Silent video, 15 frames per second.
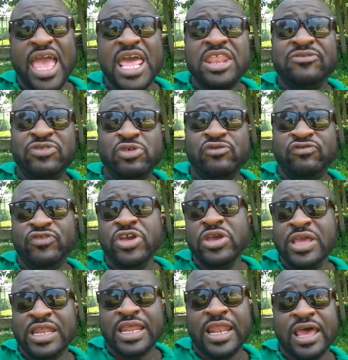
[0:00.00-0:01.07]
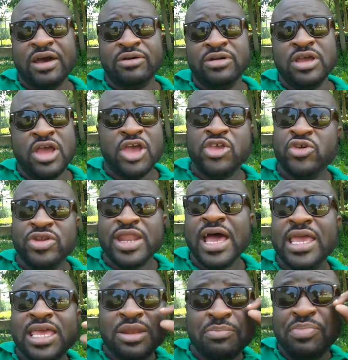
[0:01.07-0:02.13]
And if you figured it out, you're
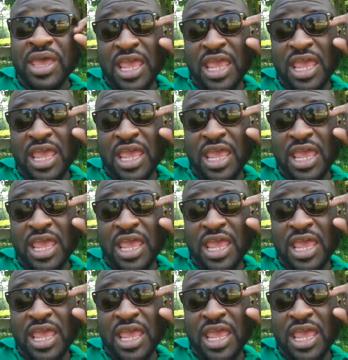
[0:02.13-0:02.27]
not getting